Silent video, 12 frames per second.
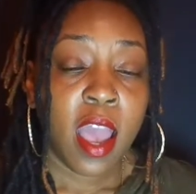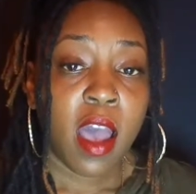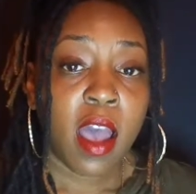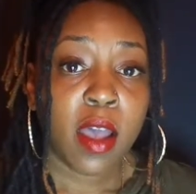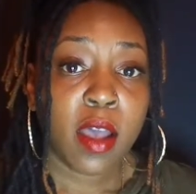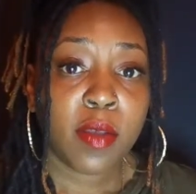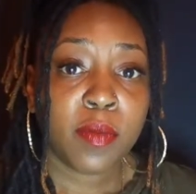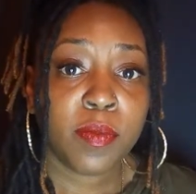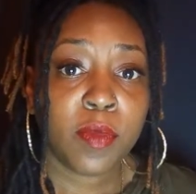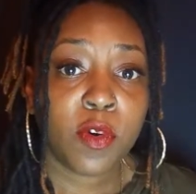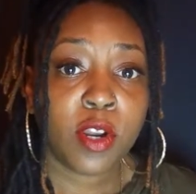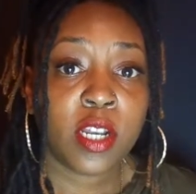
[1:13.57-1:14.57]

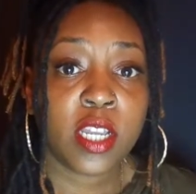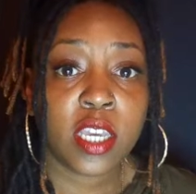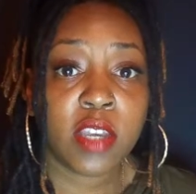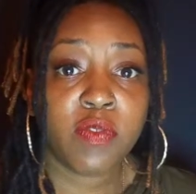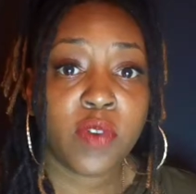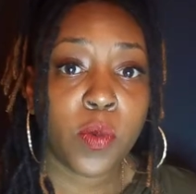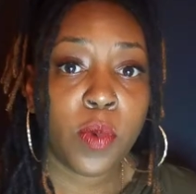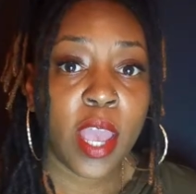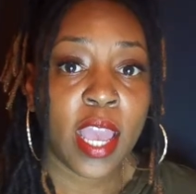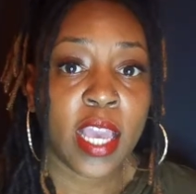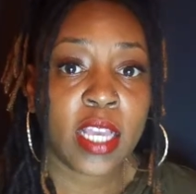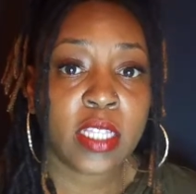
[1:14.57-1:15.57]
or looking for
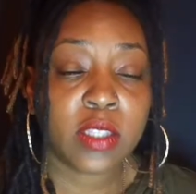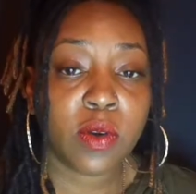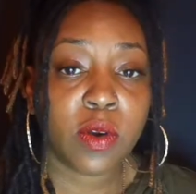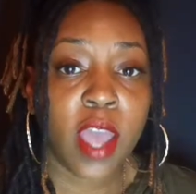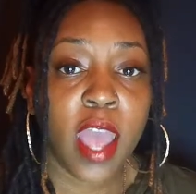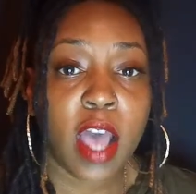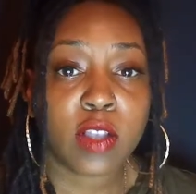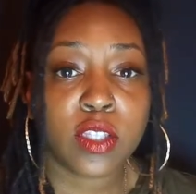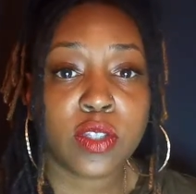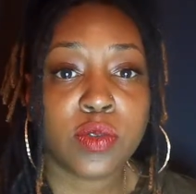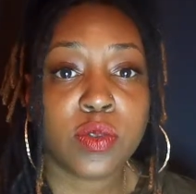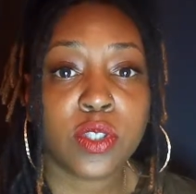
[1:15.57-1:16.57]
ways on how
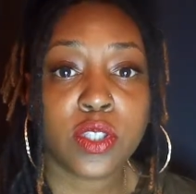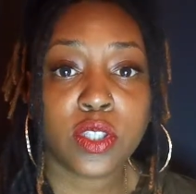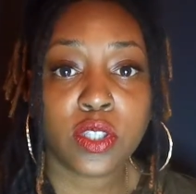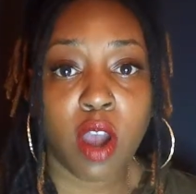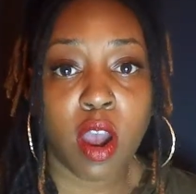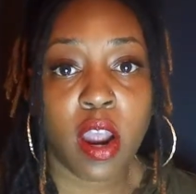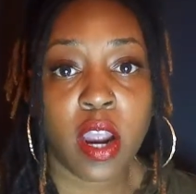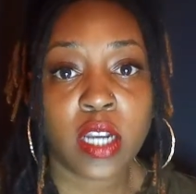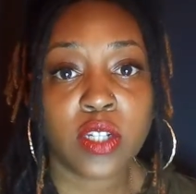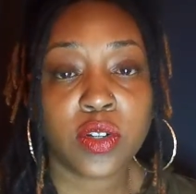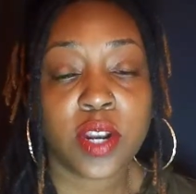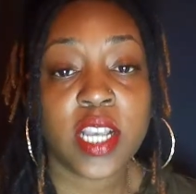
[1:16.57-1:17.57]
to start
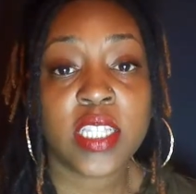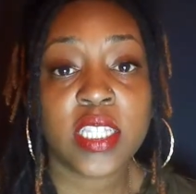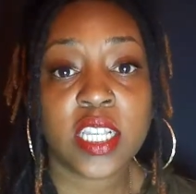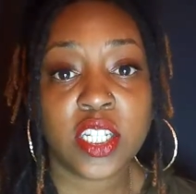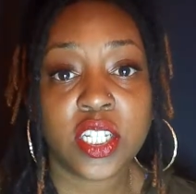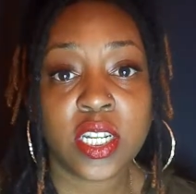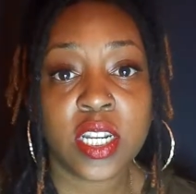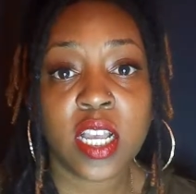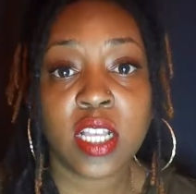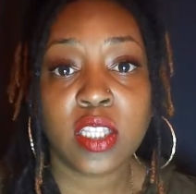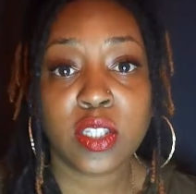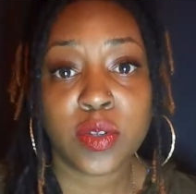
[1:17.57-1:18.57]

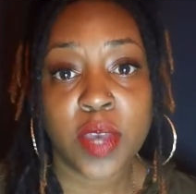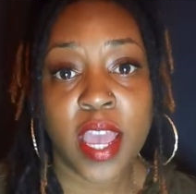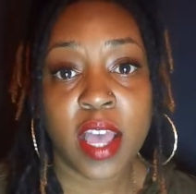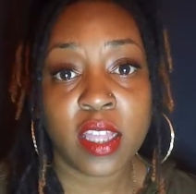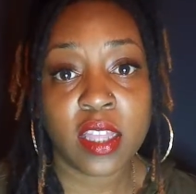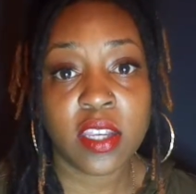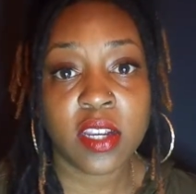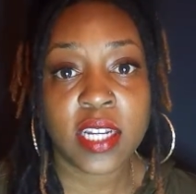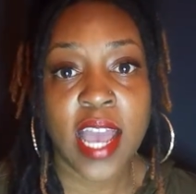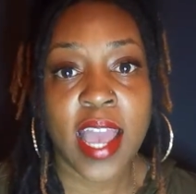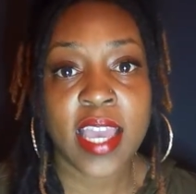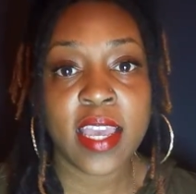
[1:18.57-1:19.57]
transitioning into a healthier
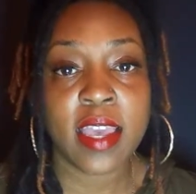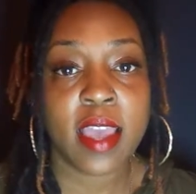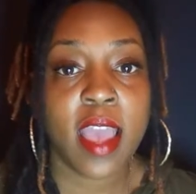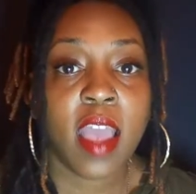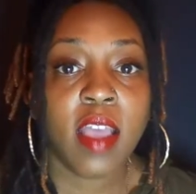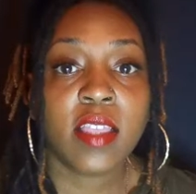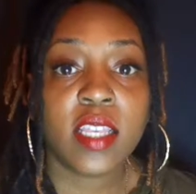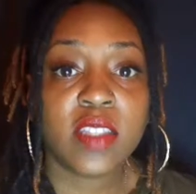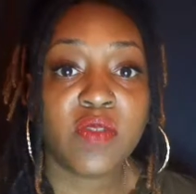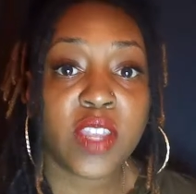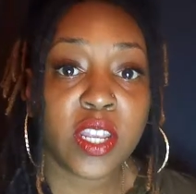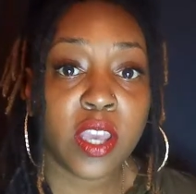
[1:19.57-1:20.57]
diet, this
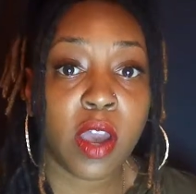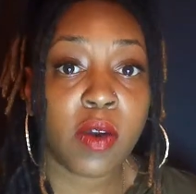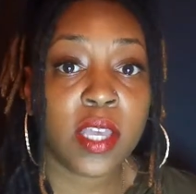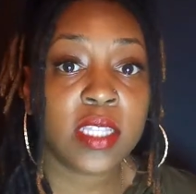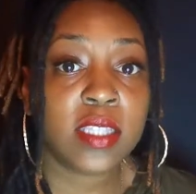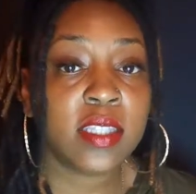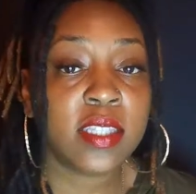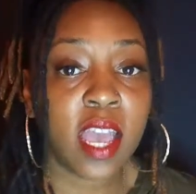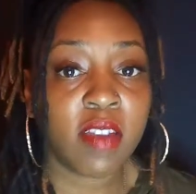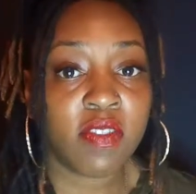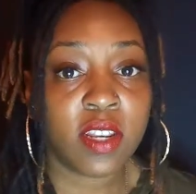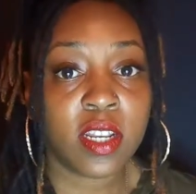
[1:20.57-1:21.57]
video is
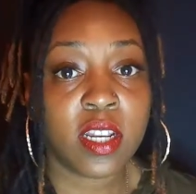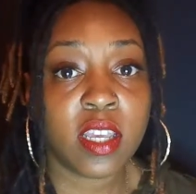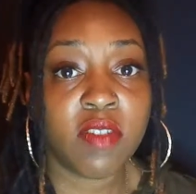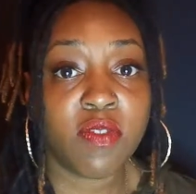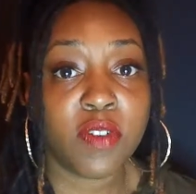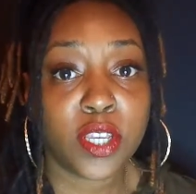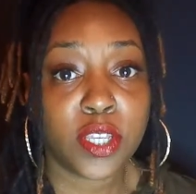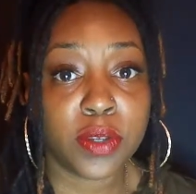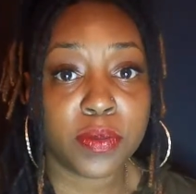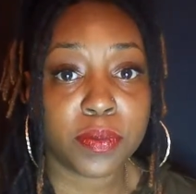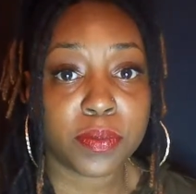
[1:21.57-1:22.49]
definitely for you.